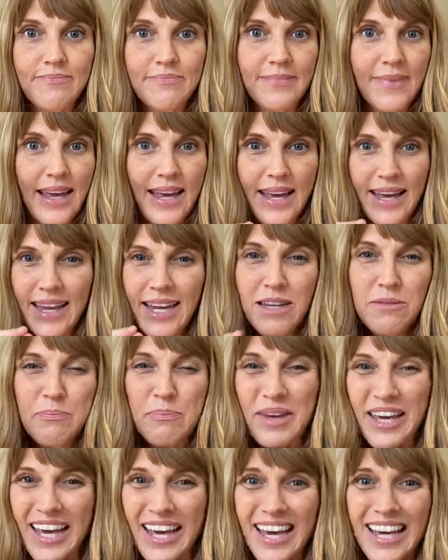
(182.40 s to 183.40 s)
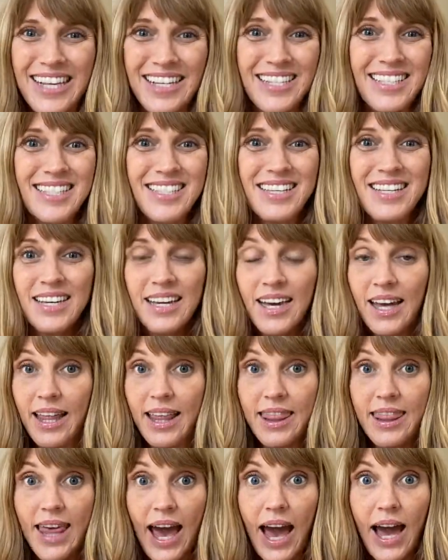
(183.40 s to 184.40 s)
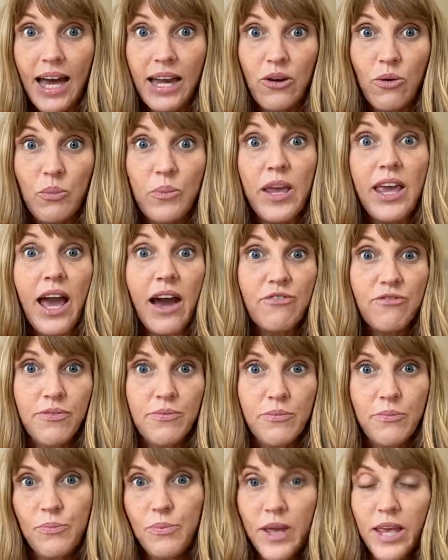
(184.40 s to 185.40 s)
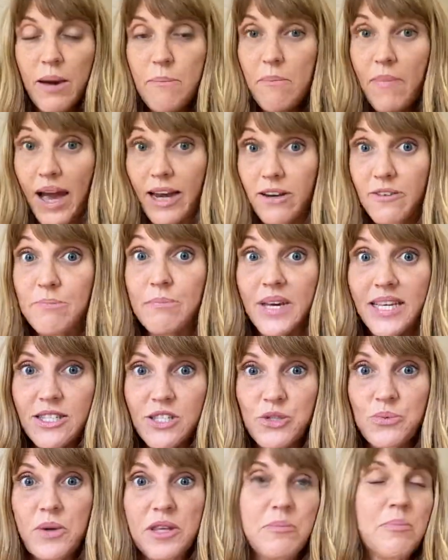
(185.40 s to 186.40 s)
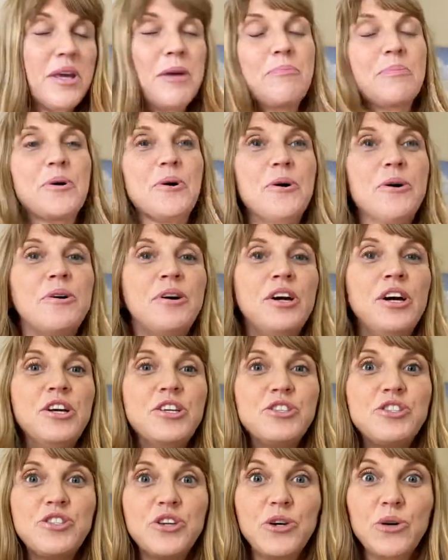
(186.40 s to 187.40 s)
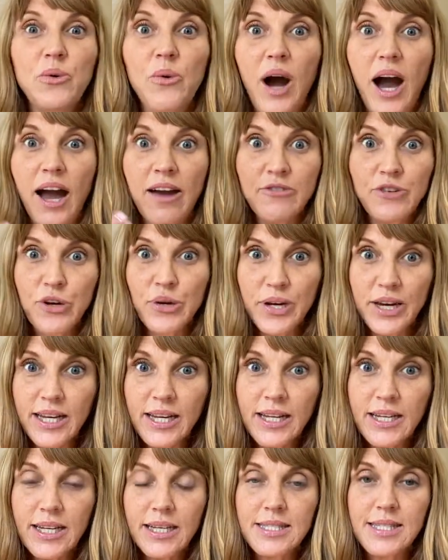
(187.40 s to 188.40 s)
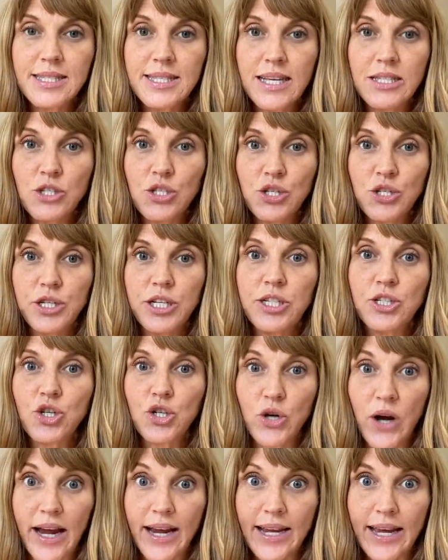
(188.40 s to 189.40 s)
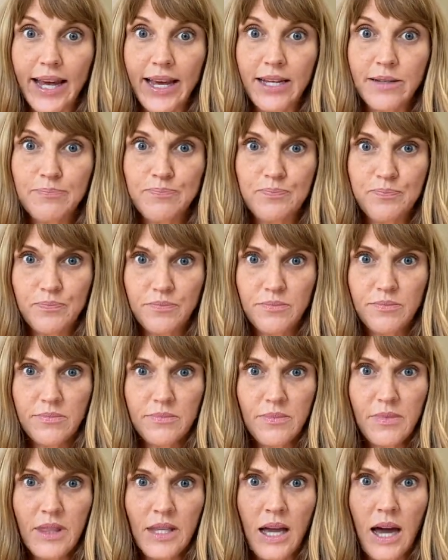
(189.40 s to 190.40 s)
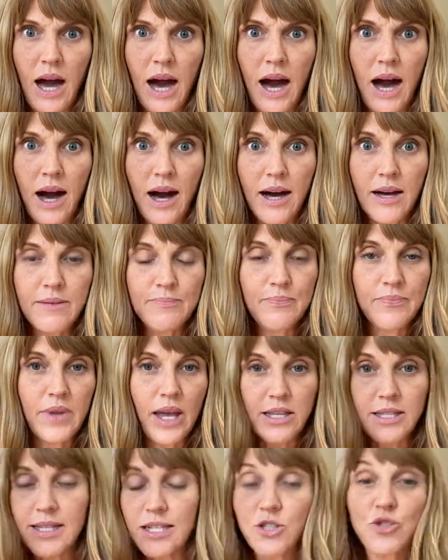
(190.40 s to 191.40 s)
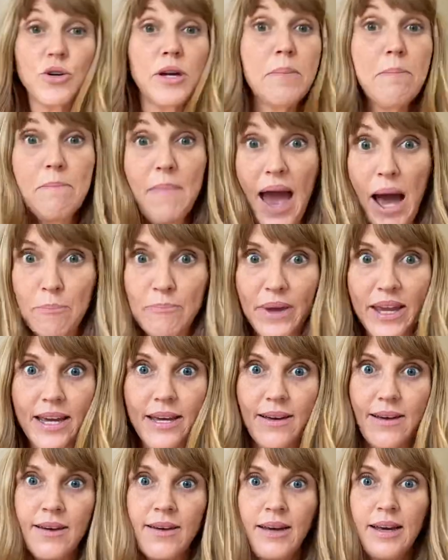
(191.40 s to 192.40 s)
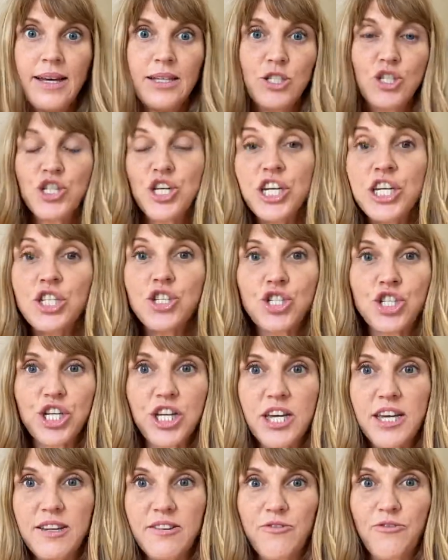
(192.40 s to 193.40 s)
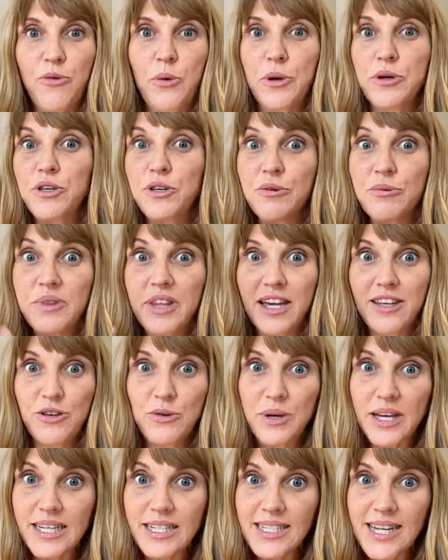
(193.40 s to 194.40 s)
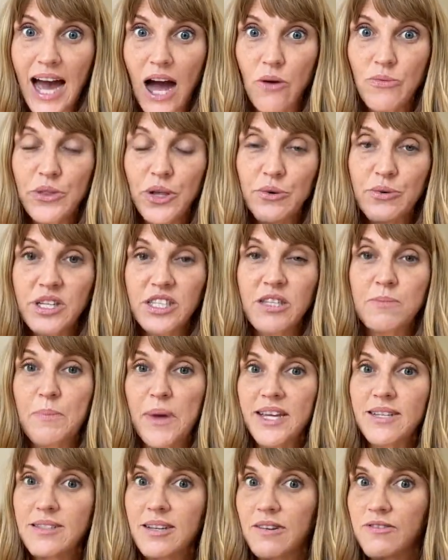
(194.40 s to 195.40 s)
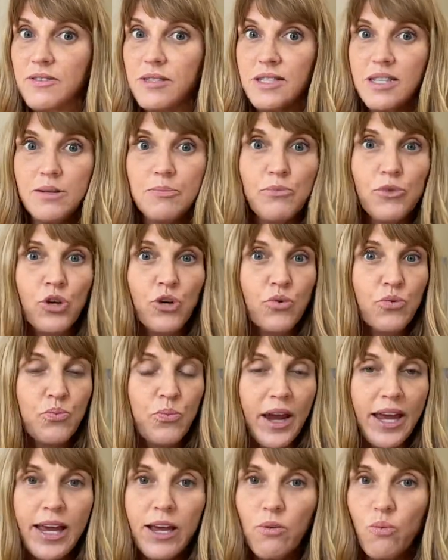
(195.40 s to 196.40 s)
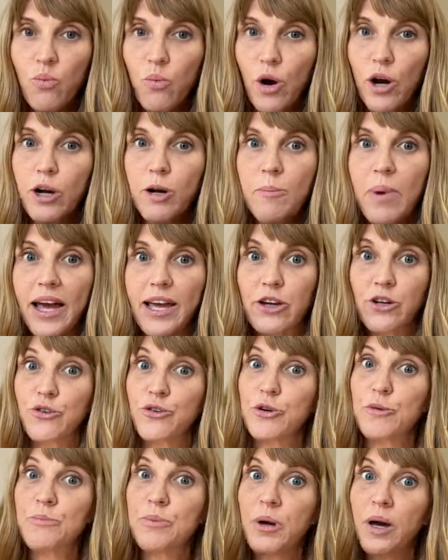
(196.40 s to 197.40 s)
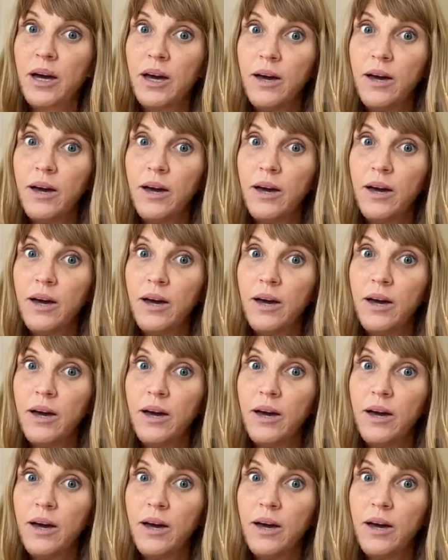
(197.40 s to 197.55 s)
hidden piece that we have we might have missed with people. So I've created a sensory training uh, a sensory mapping cheat sheet for you that you can download. It's based off some great work by a group